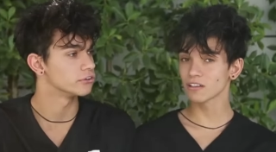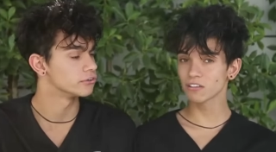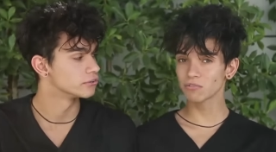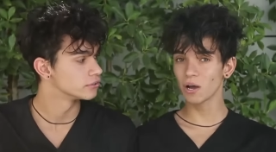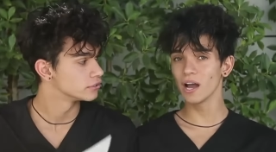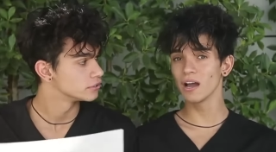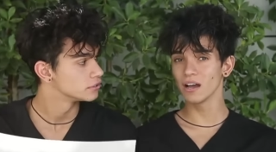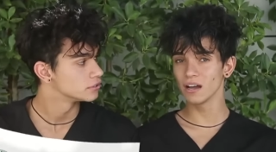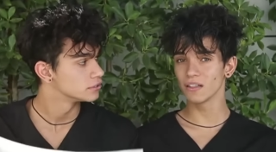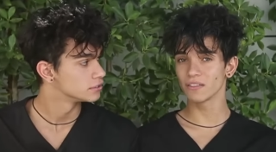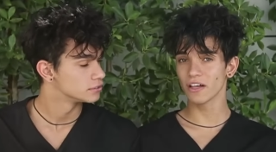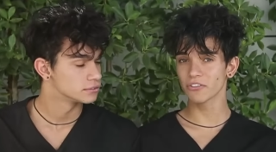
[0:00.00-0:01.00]
Speaker 1: do. That's why,
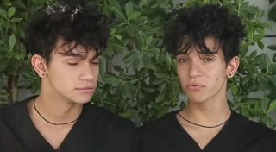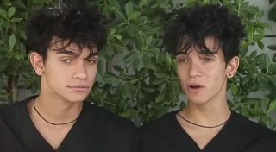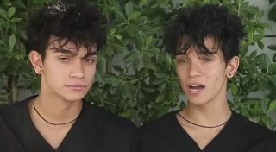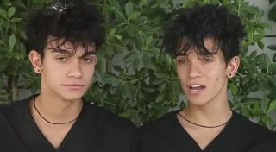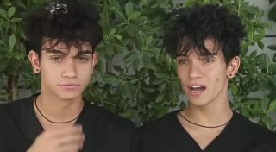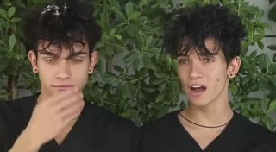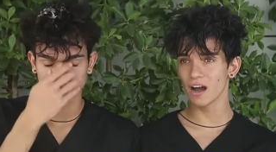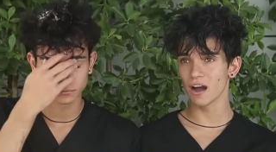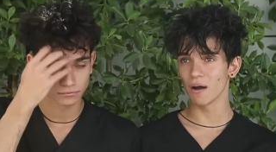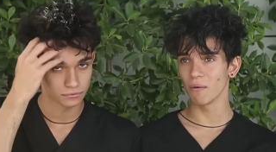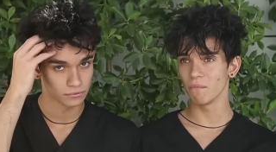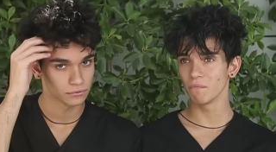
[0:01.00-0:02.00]
that's why,
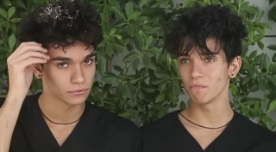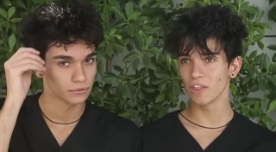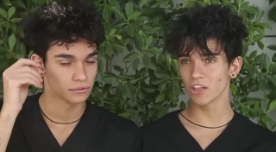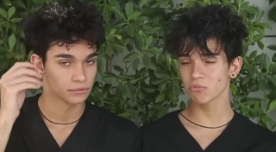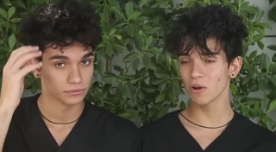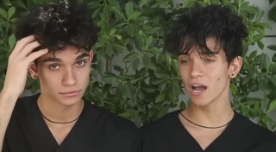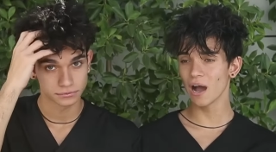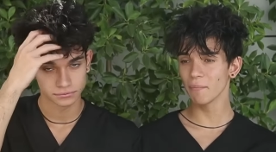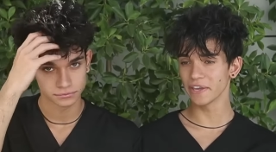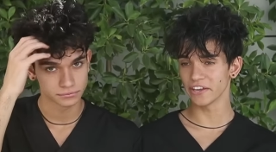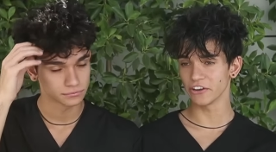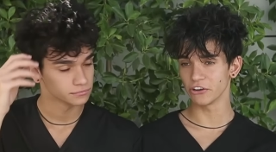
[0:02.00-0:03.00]
uh, that's why I'm
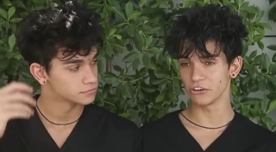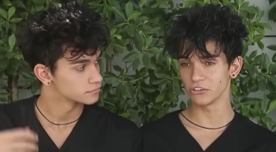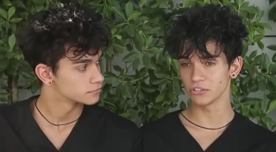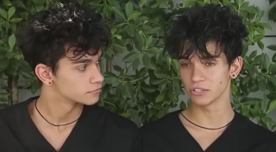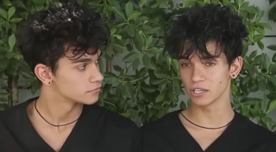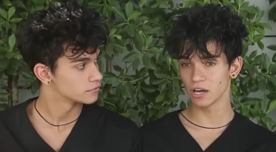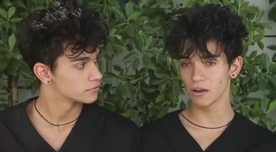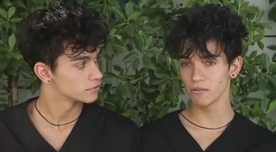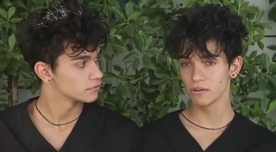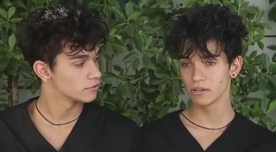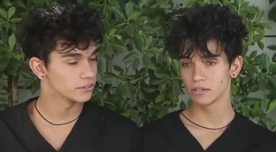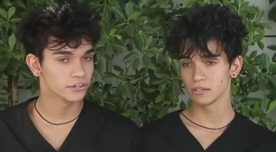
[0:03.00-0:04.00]
here. You know?
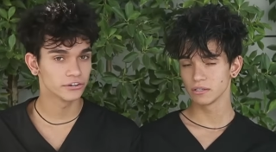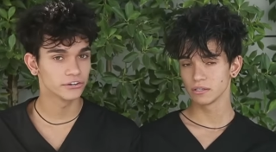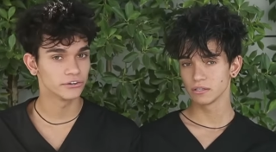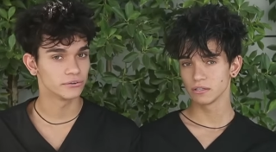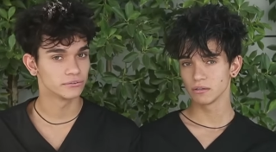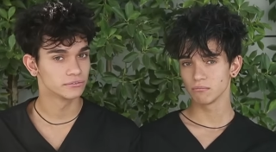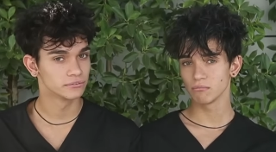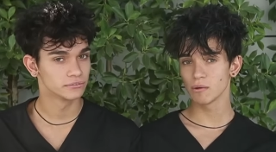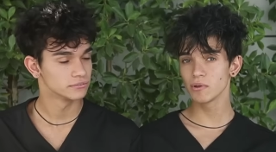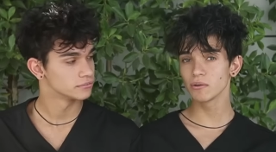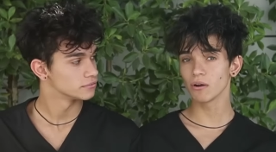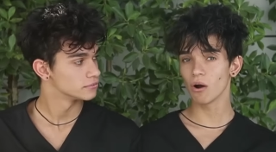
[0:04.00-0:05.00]
What are you gonna do?
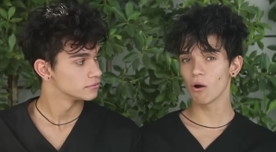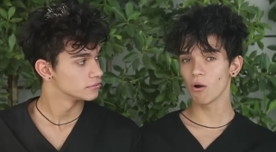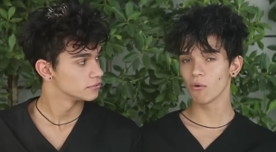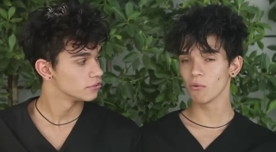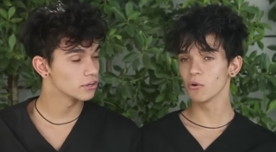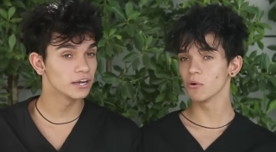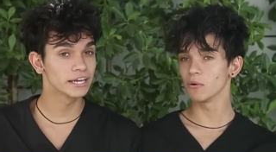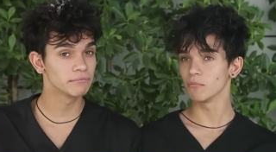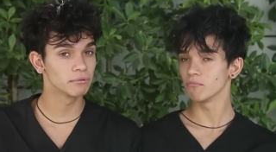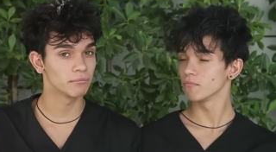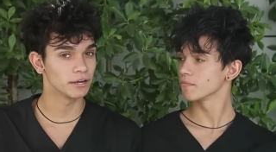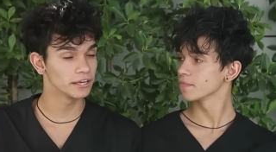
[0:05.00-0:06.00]
Maybe you, you're gonna give
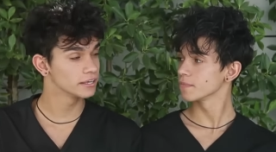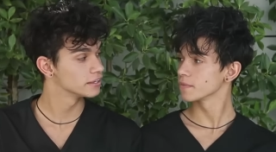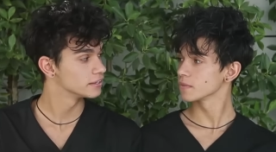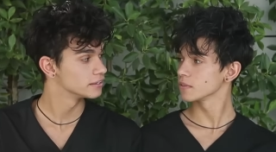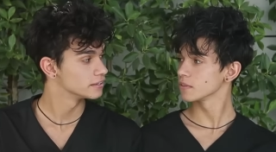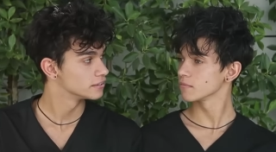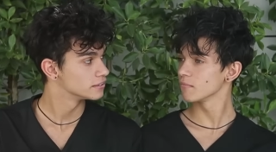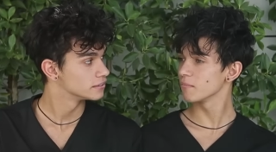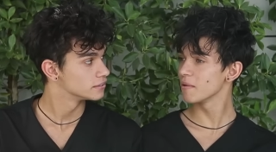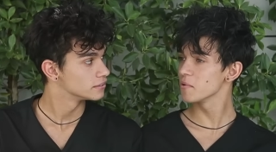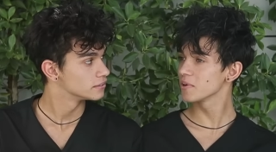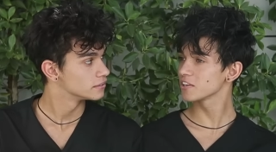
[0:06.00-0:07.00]
me money.
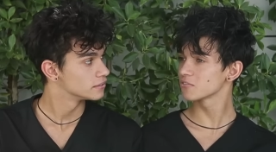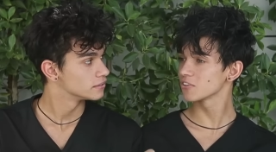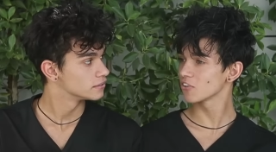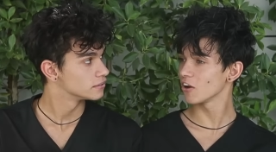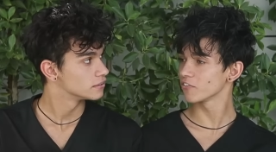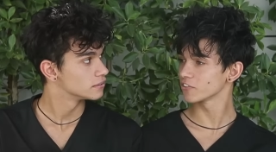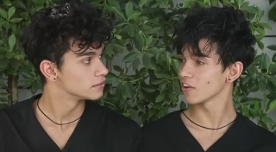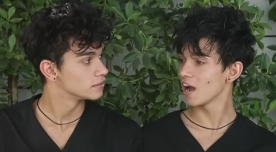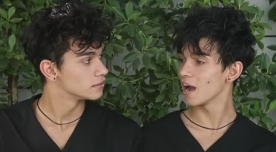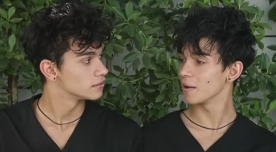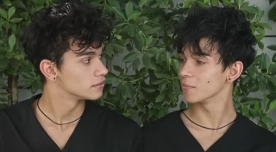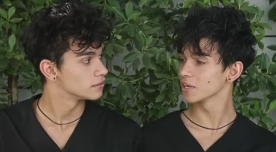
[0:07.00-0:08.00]
Maybe we could switch off a
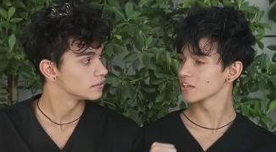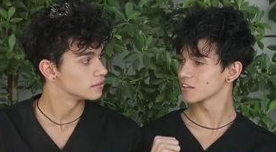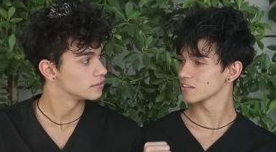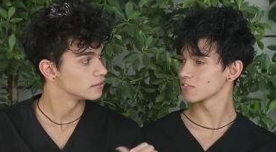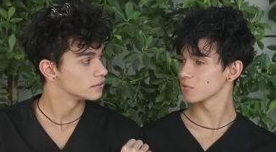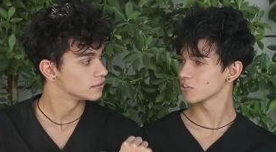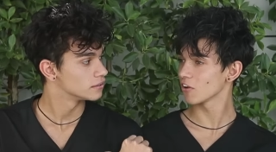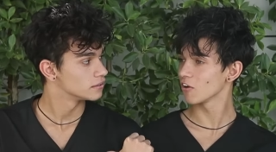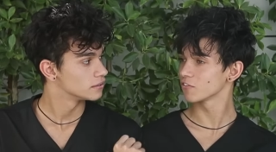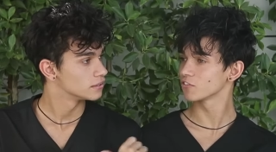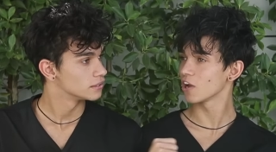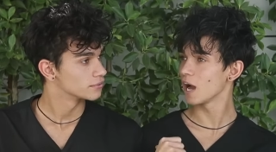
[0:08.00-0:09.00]
job. We could switch off
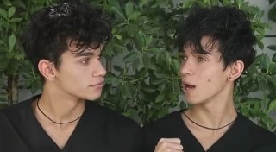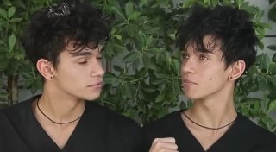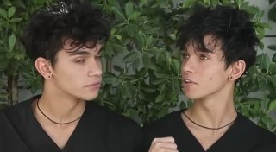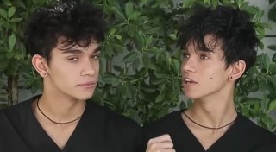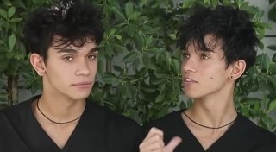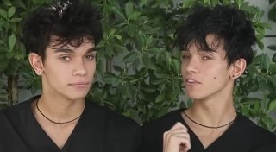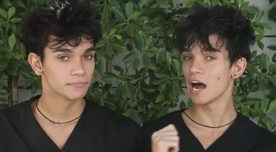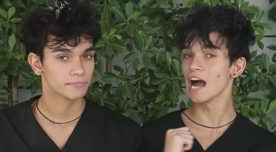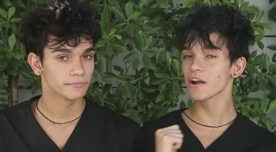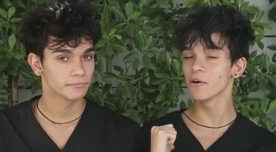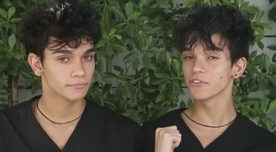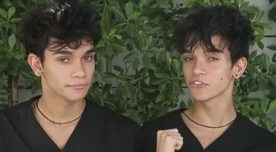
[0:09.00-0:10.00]
jobs. So I
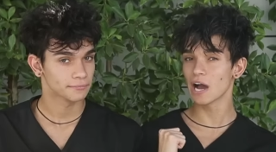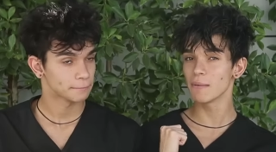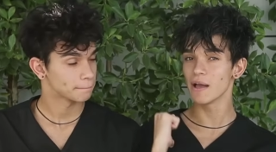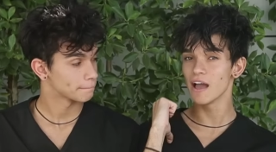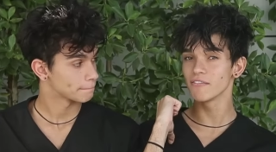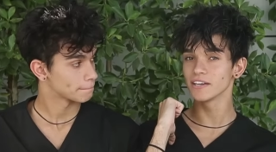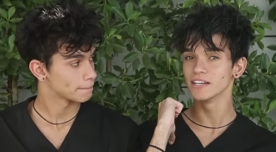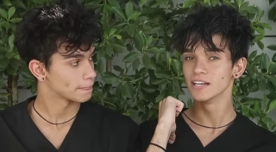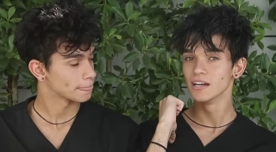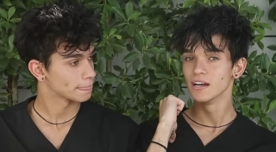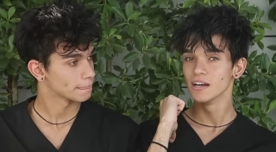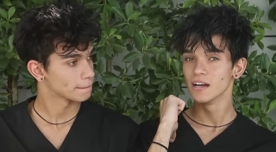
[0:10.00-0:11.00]
go and job every,
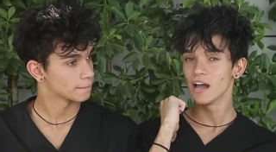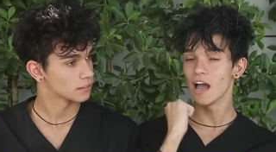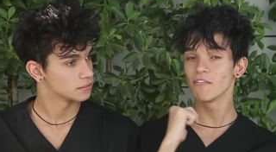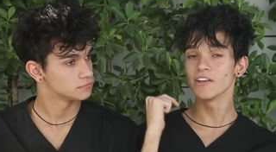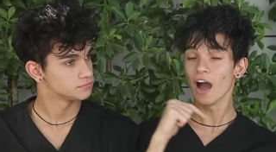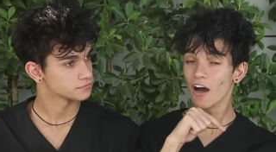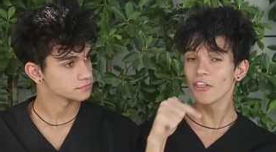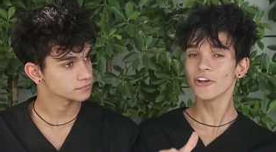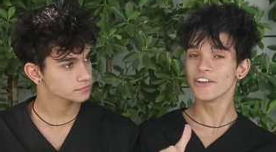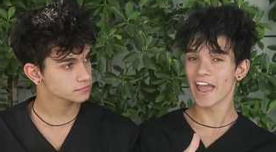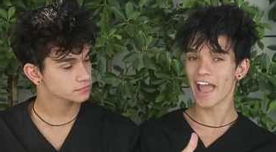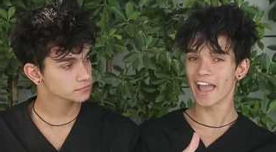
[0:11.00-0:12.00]
every other
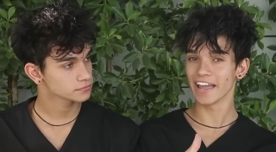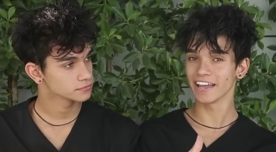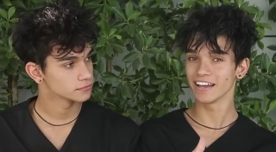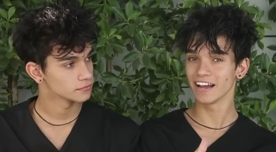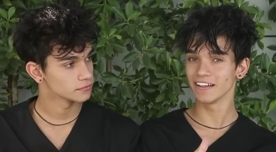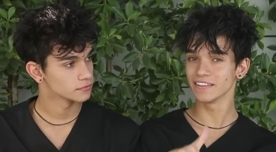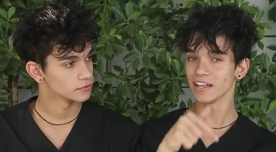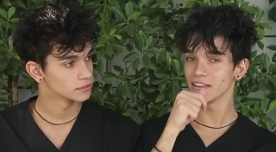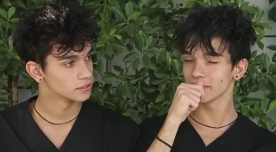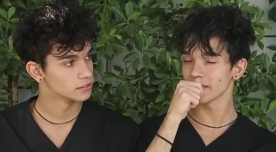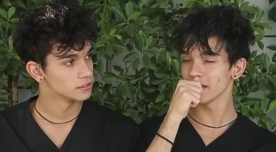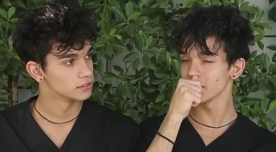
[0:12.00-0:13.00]
day, and
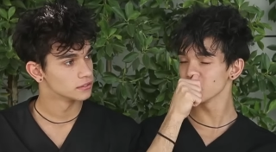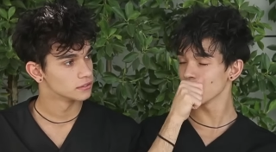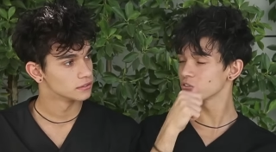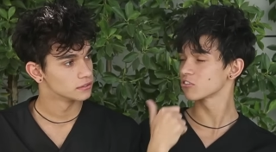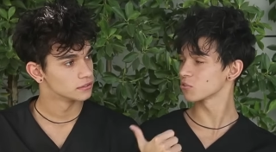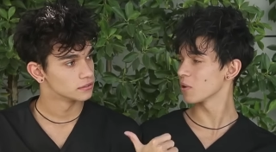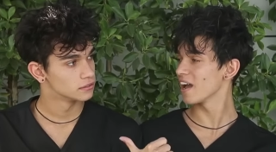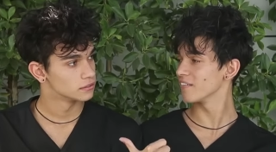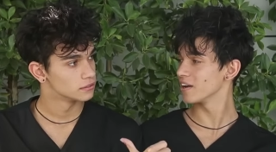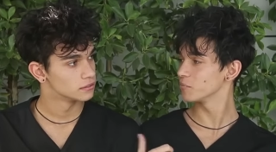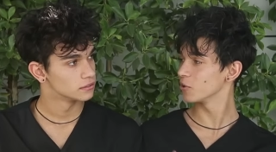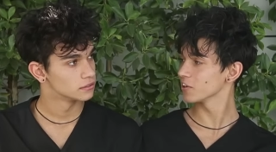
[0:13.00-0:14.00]
then then you won't sweat,
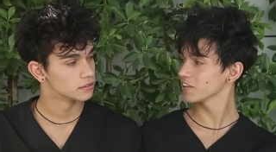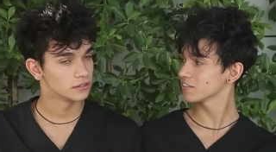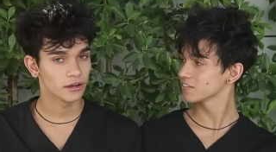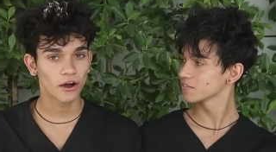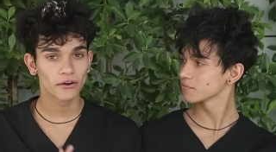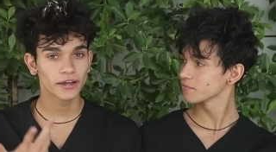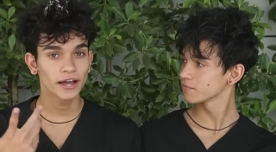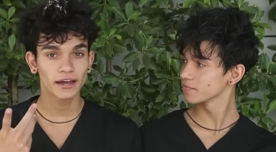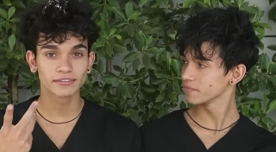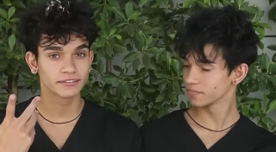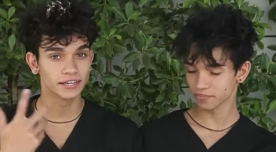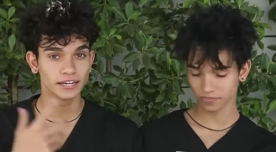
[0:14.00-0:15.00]
right, Marcus? Oh yeah, that's